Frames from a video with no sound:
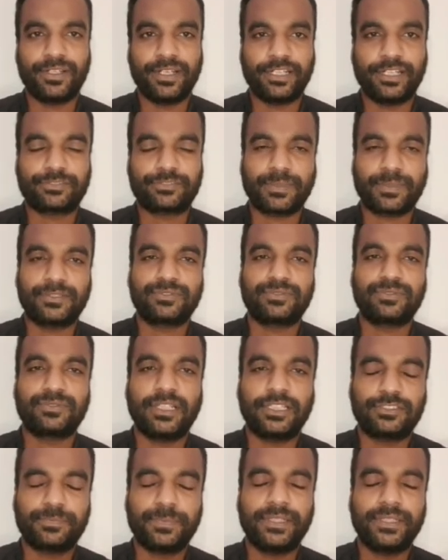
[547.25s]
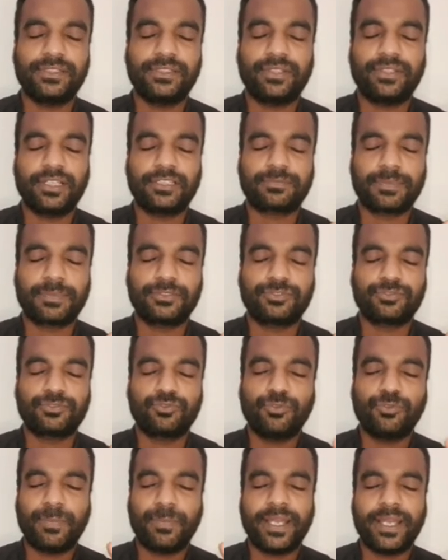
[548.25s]
S plus
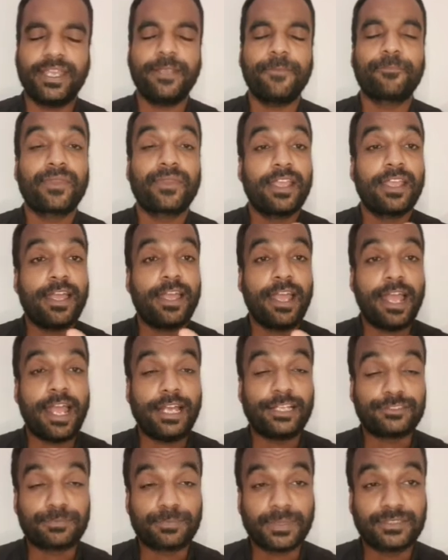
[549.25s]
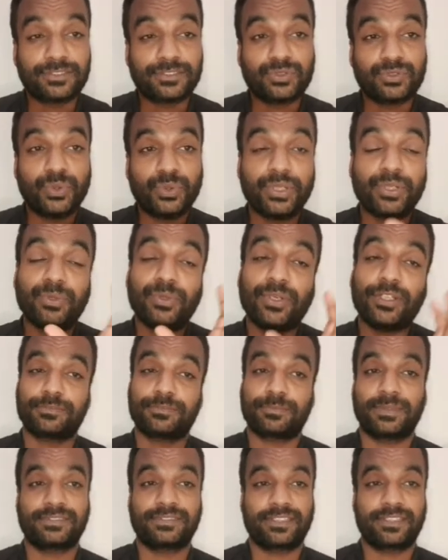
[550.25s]
2 by s plus 2 into s
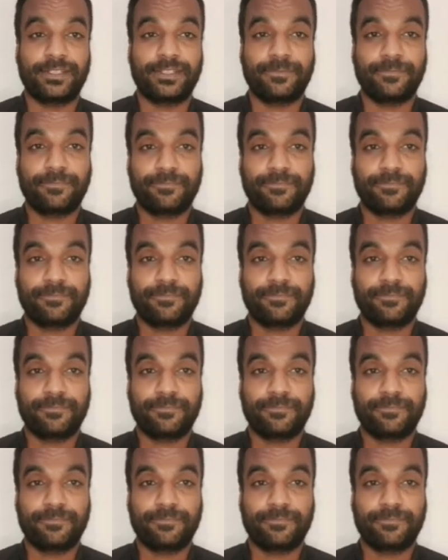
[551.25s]
plus 3.